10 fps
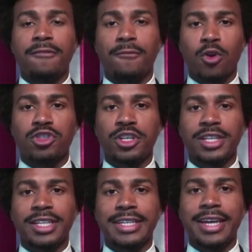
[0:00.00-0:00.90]

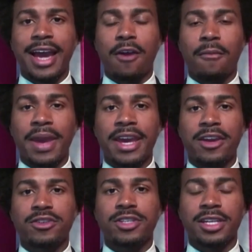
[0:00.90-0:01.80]
Unfortunately, our
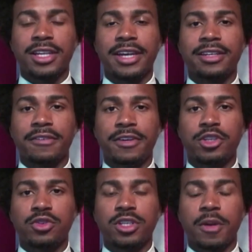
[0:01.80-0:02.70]
mayors and elected
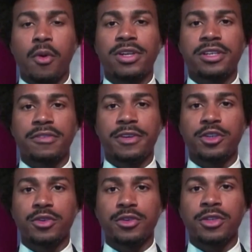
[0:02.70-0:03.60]
officials and appointed
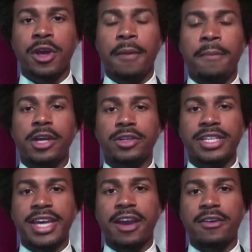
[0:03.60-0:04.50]
officials,
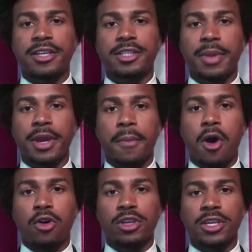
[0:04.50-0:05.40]
Mayor Lee Harris,
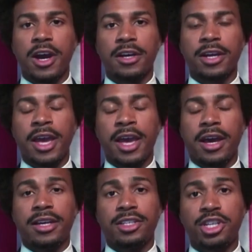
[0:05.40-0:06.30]
Mayor Paul Young,
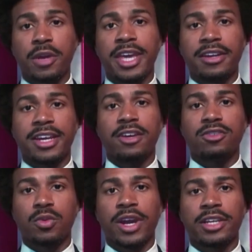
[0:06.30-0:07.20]
Shelby County
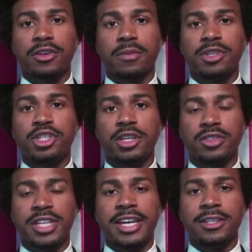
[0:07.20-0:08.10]
Health Director
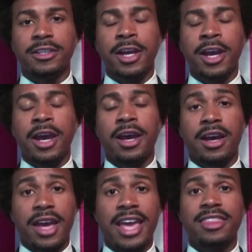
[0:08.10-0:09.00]
Michelle Taylor,
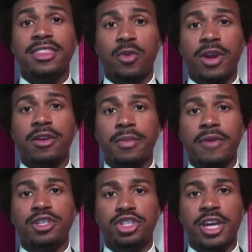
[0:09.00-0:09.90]
and the Greater
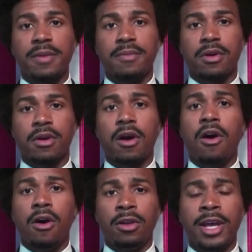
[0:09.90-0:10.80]
Memphis Chamber
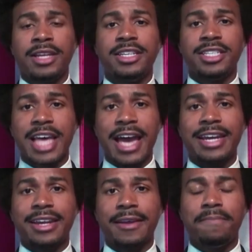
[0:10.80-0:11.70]
all
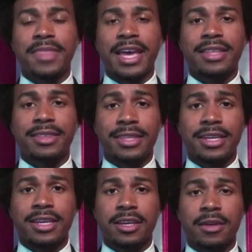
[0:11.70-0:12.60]
decided that
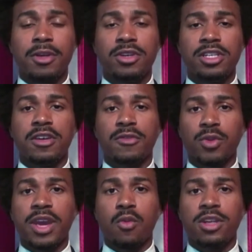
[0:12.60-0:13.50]
the community
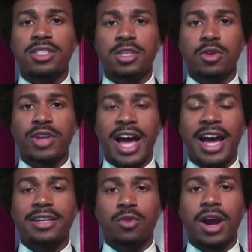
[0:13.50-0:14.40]
of
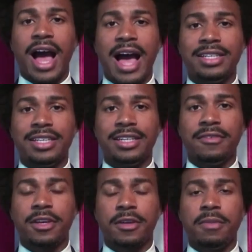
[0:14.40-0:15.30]
38109, where I
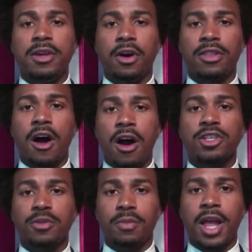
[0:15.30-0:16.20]
live, could be on the
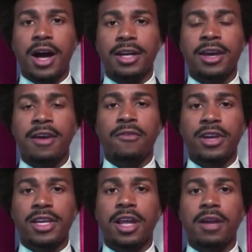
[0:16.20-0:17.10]
auction block
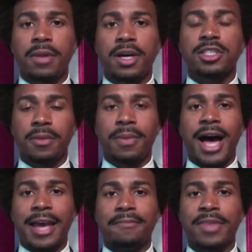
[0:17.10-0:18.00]
for Elon Musk to
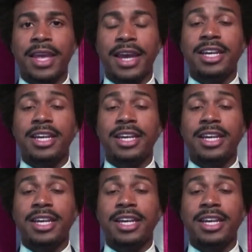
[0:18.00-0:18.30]
buy.